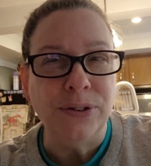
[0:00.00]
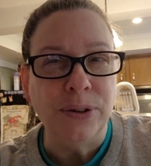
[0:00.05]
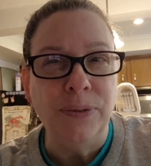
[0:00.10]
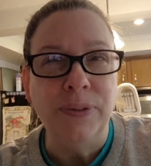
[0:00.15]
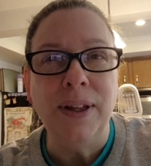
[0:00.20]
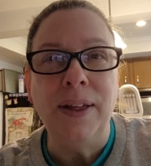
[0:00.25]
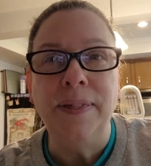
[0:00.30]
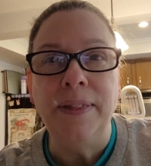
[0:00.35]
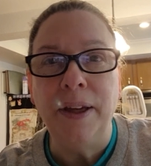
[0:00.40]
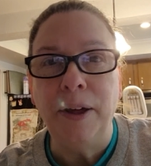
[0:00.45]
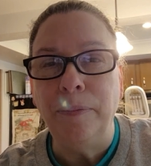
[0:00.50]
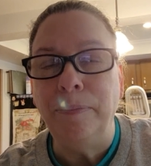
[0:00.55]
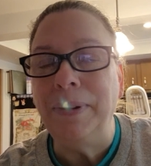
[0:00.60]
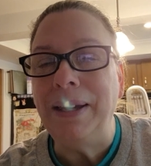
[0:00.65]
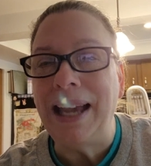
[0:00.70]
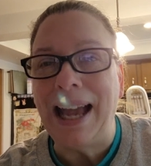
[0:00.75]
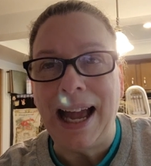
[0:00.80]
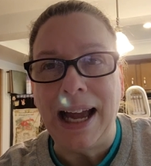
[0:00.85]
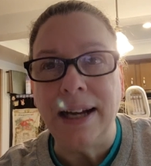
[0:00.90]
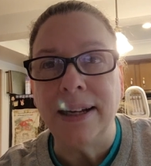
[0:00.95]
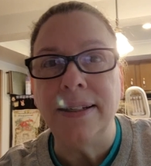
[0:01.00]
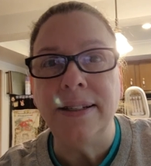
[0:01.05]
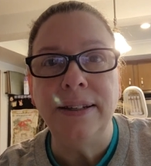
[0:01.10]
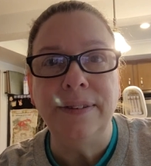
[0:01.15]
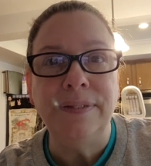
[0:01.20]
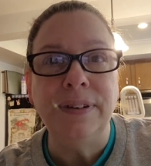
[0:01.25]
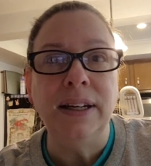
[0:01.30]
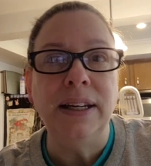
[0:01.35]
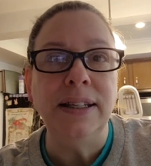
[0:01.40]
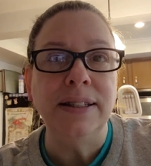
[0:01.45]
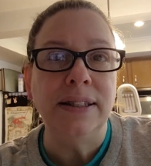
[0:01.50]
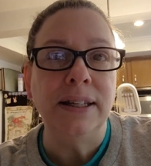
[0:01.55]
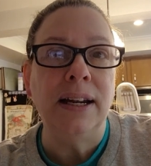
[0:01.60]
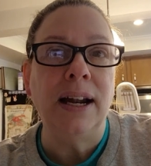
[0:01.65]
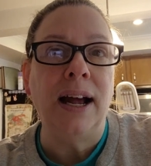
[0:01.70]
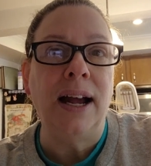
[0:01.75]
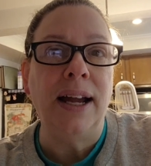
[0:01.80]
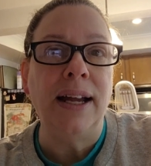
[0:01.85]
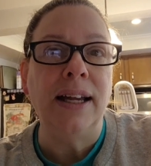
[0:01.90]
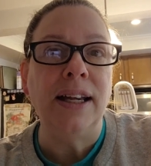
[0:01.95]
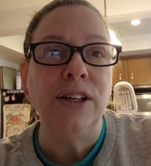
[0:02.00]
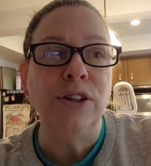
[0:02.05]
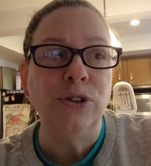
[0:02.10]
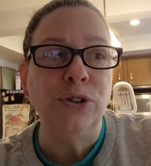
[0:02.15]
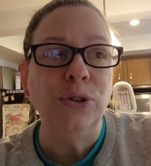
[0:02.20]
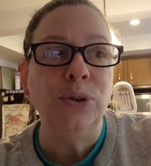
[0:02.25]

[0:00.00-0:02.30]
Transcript: so then there'll be activities that I can